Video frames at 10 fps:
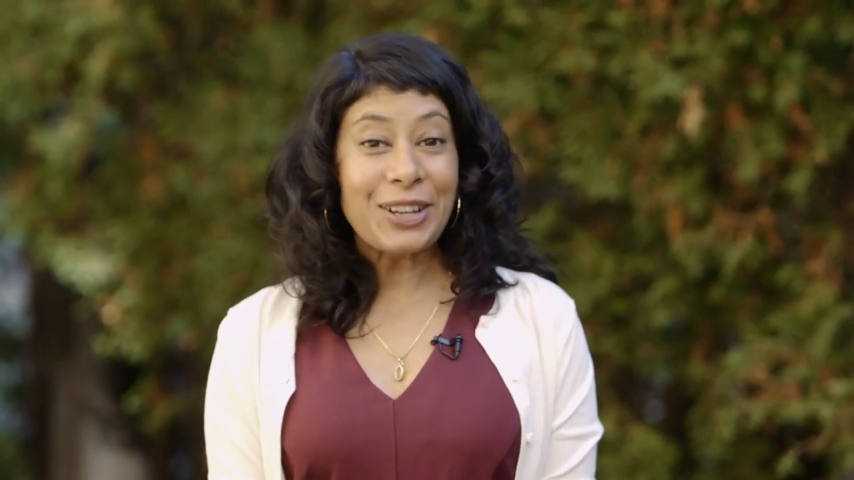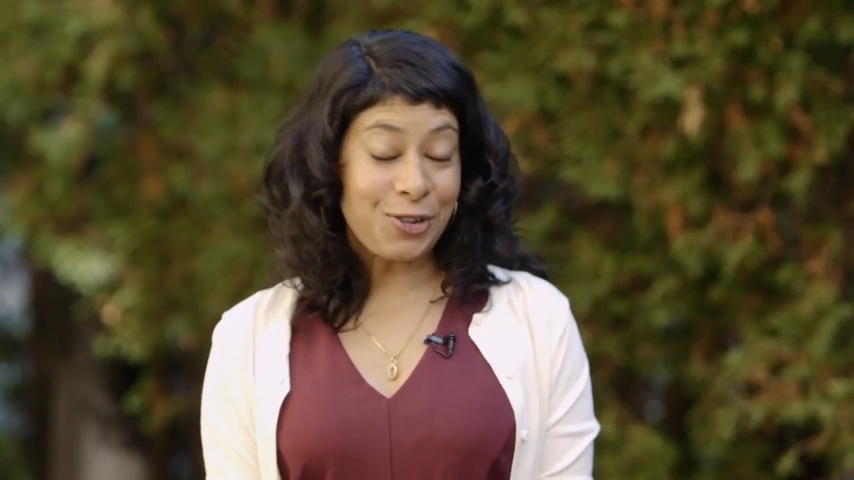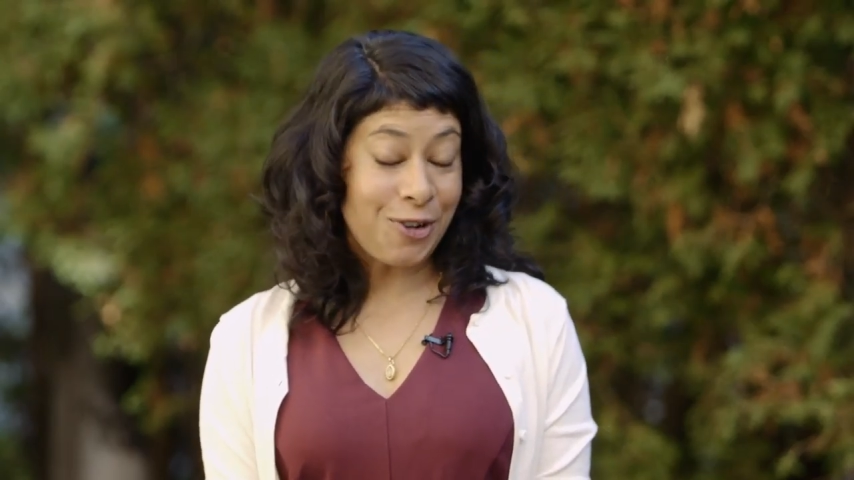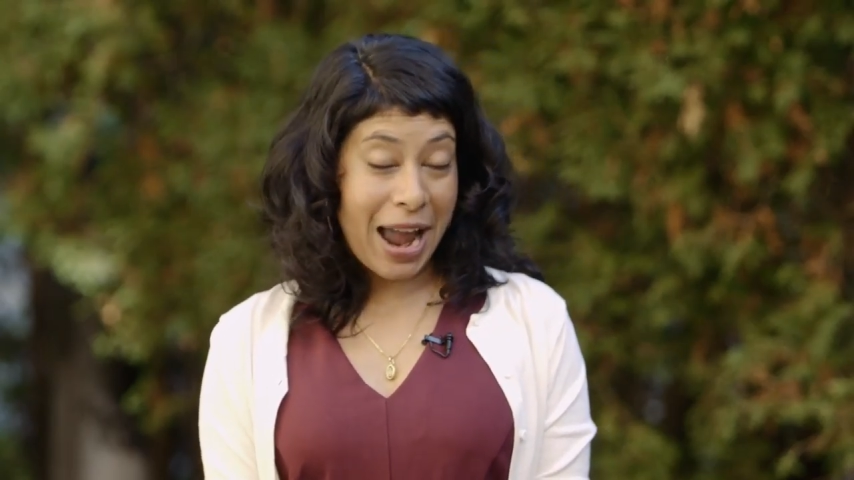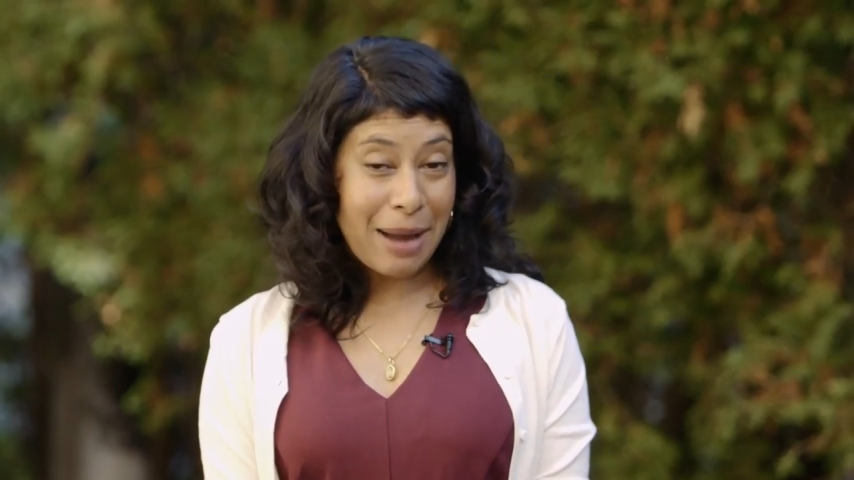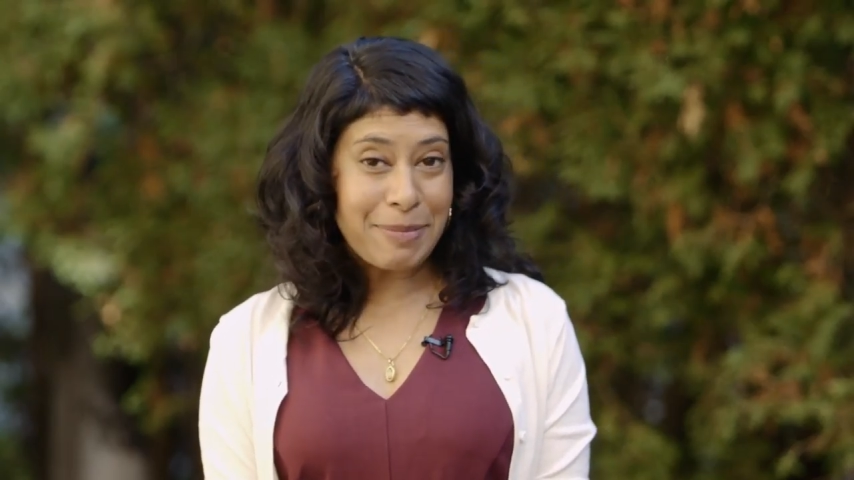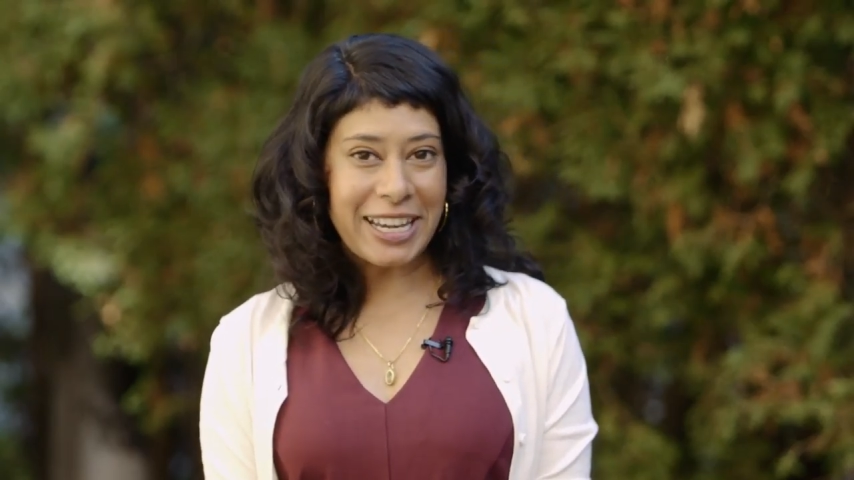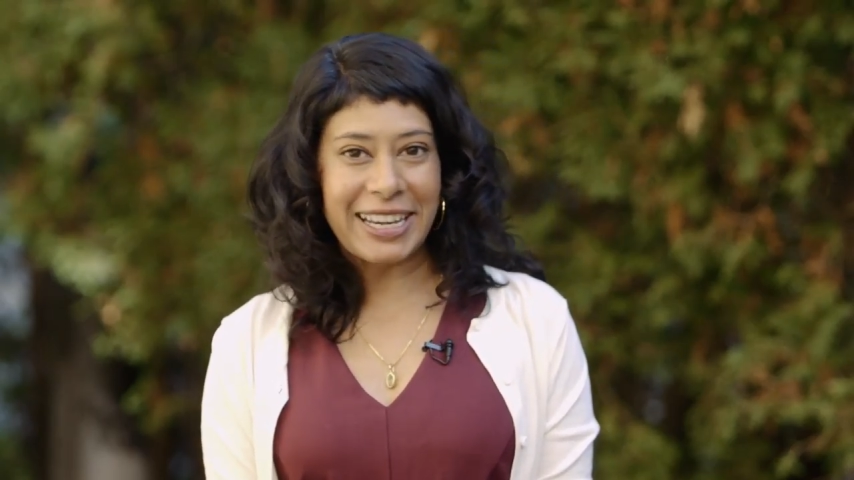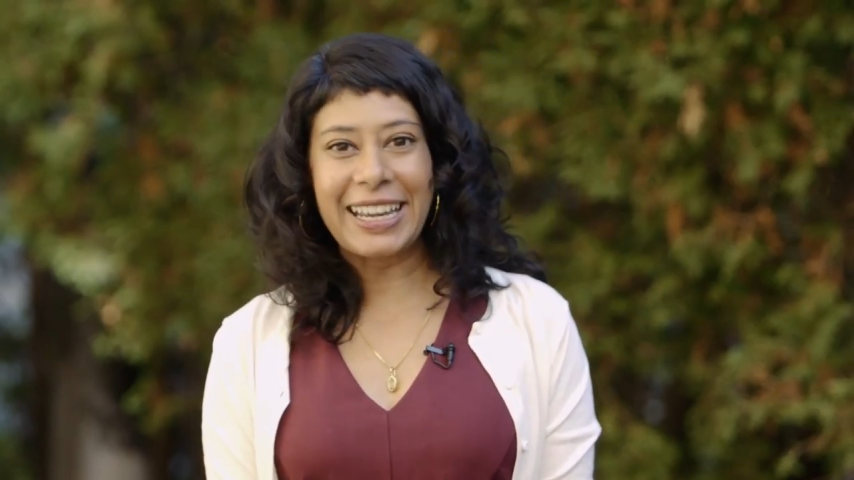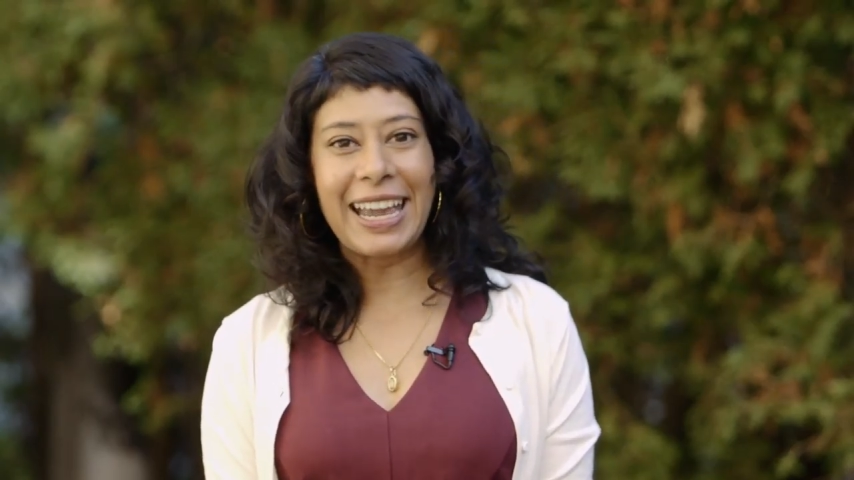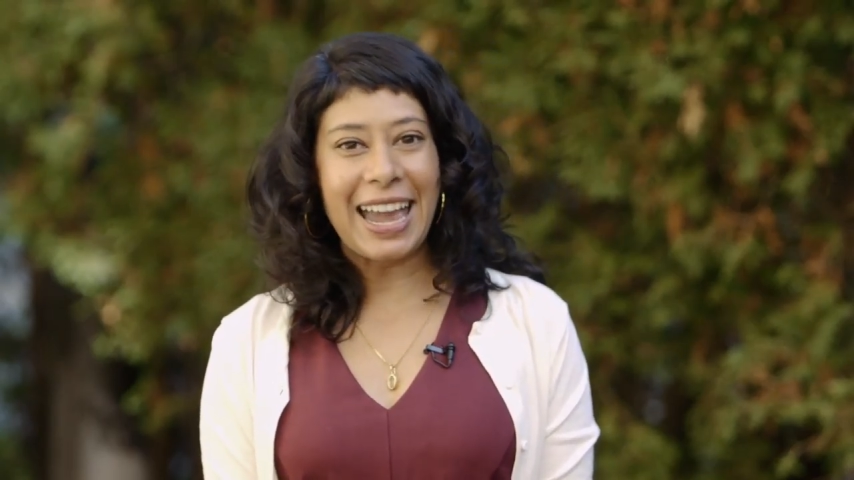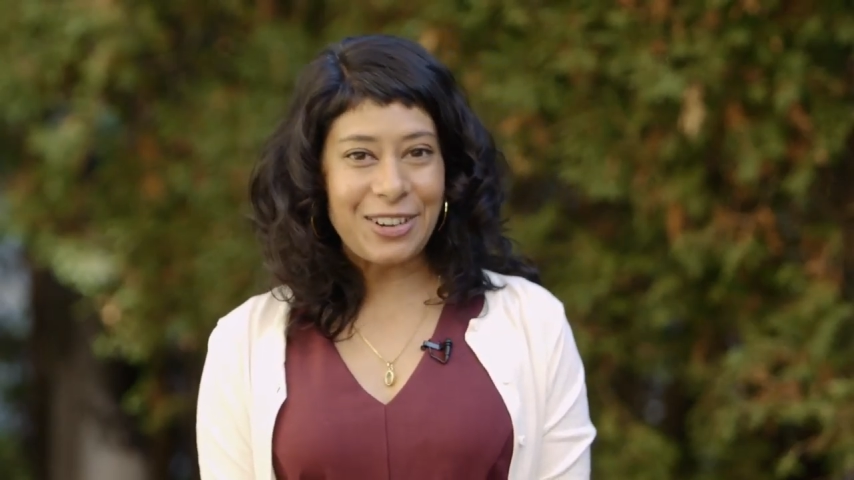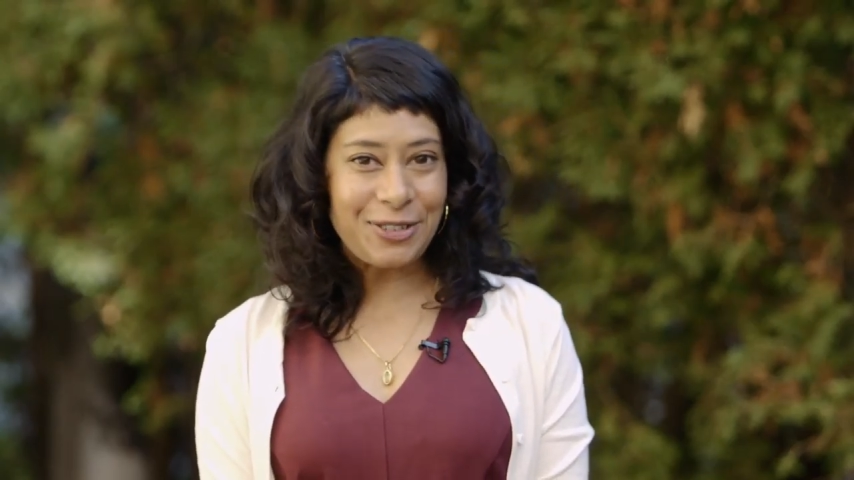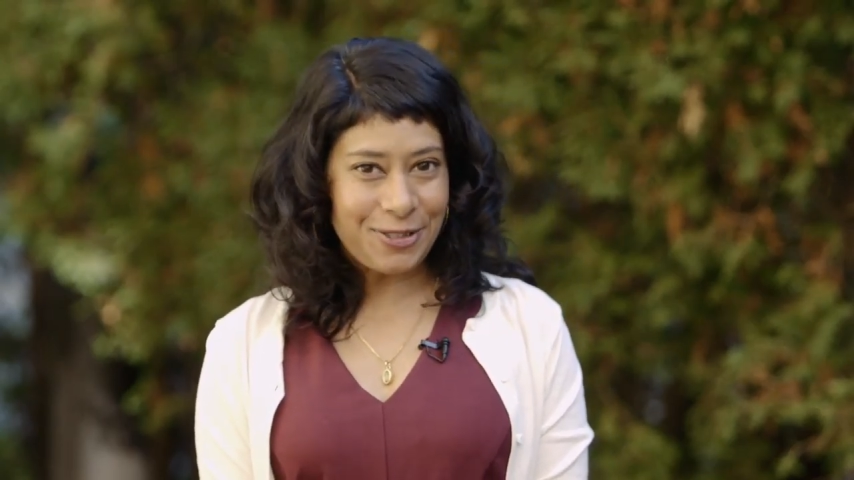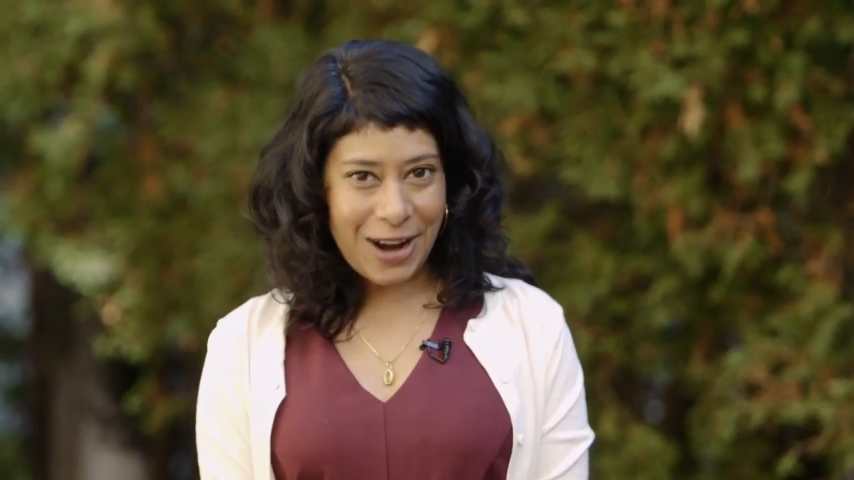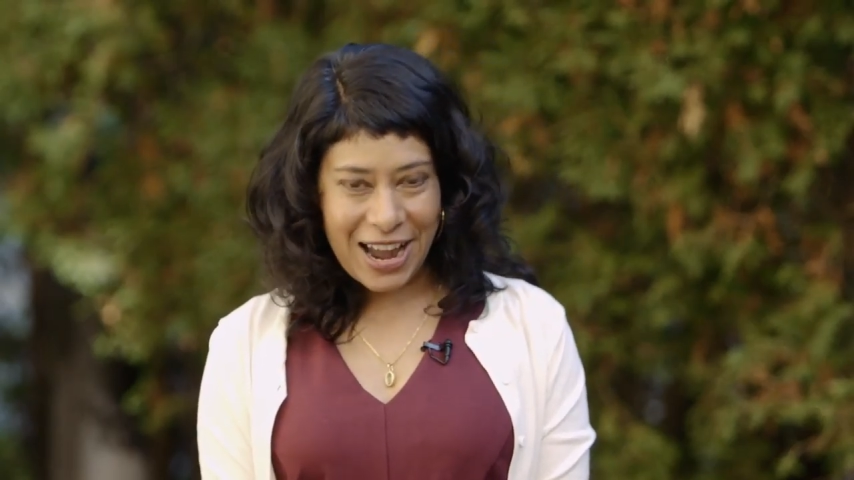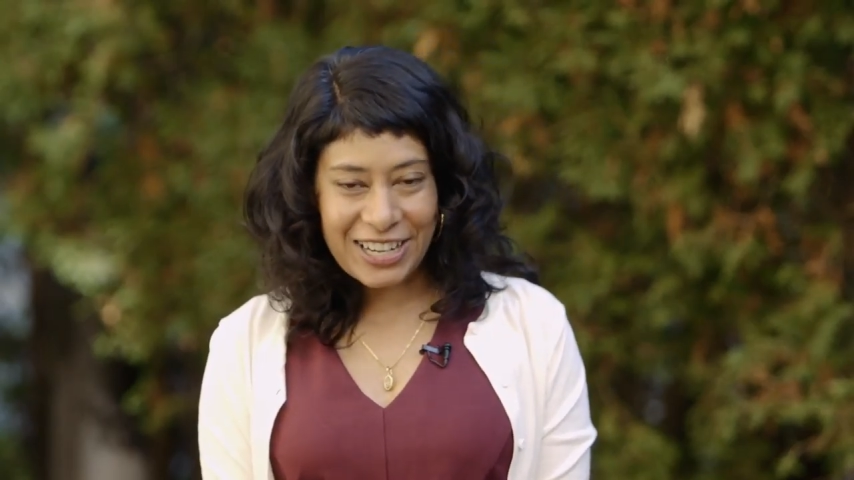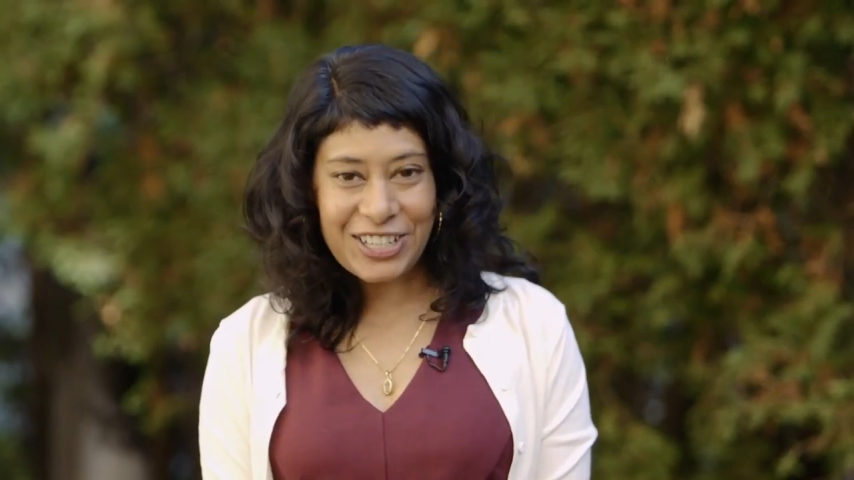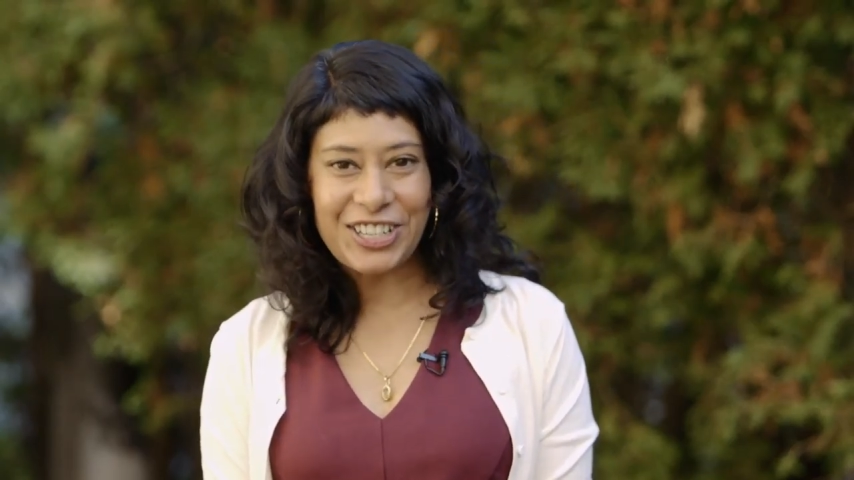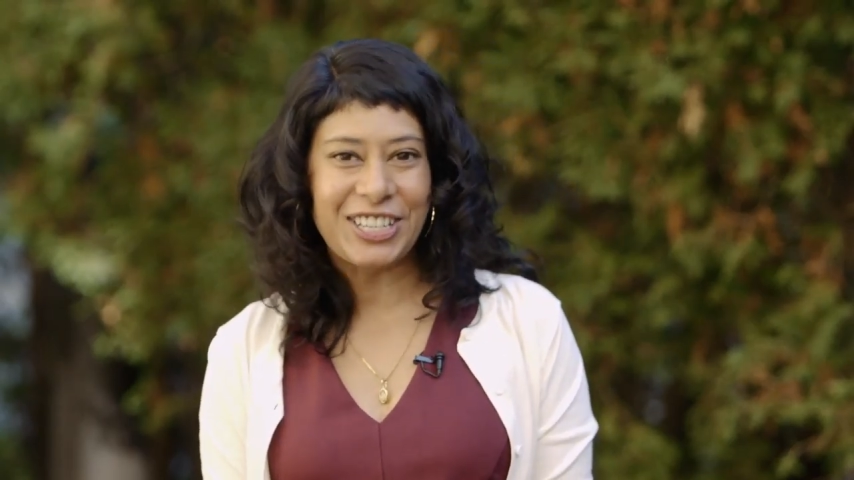crabby and
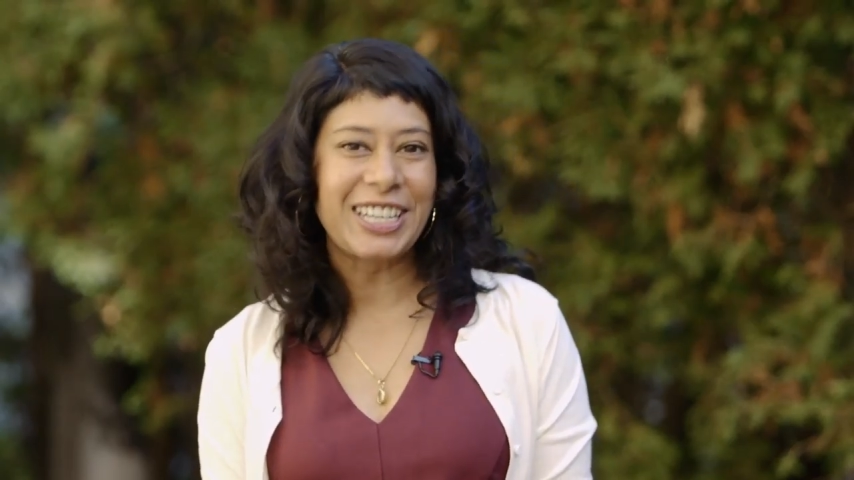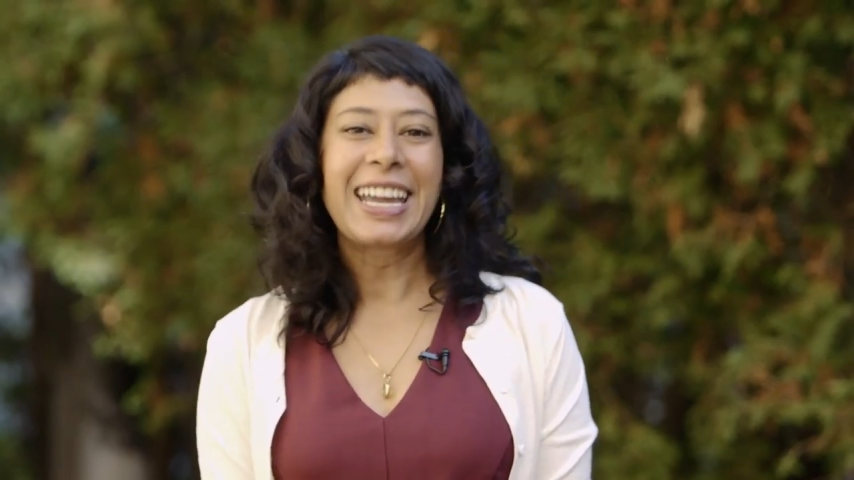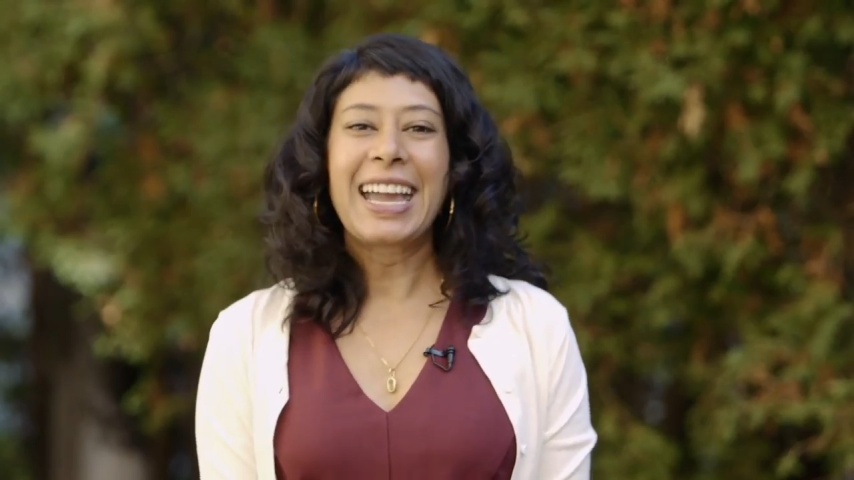rushed